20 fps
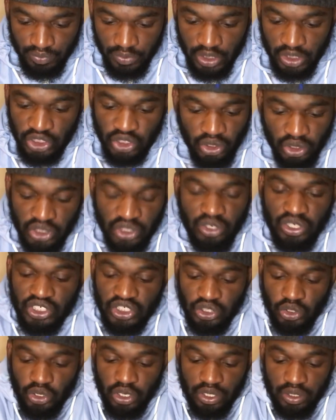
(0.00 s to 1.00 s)
short story
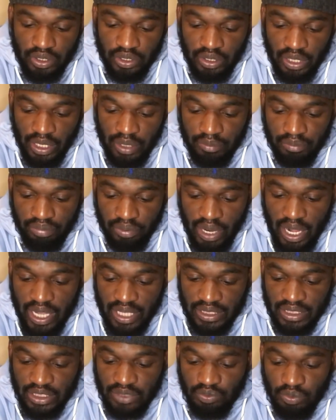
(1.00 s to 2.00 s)
shorter, like,
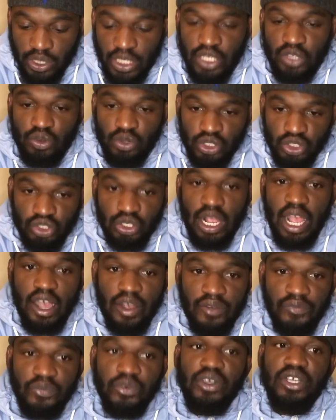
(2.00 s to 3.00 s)
Bras is really on trial
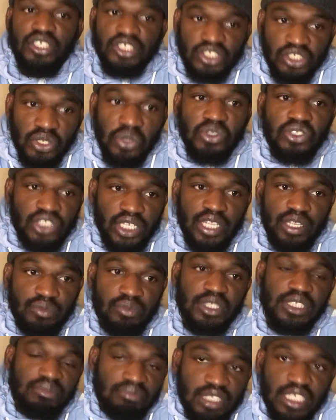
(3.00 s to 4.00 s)
for associating with
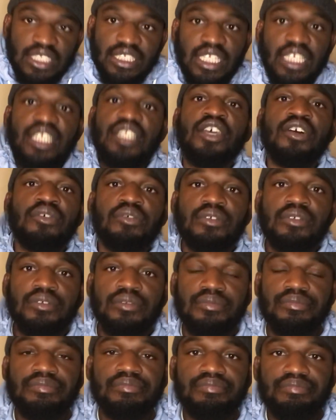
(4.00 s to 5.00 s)
some niggas that he know.
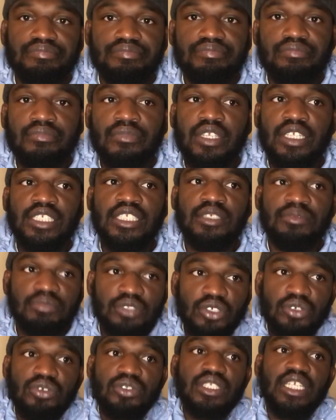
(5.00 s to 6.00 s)
Some
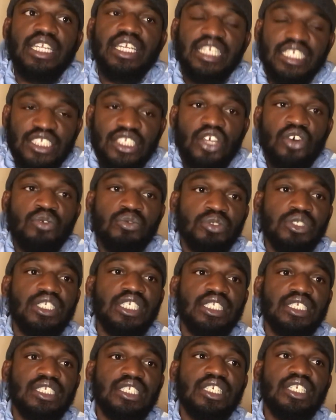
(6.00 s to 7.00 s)
dudes that he has known
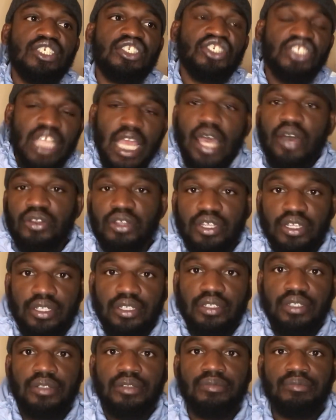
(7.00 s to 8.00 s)
since childhood,
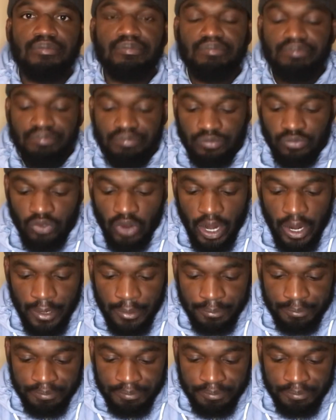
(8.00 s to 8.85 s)
right?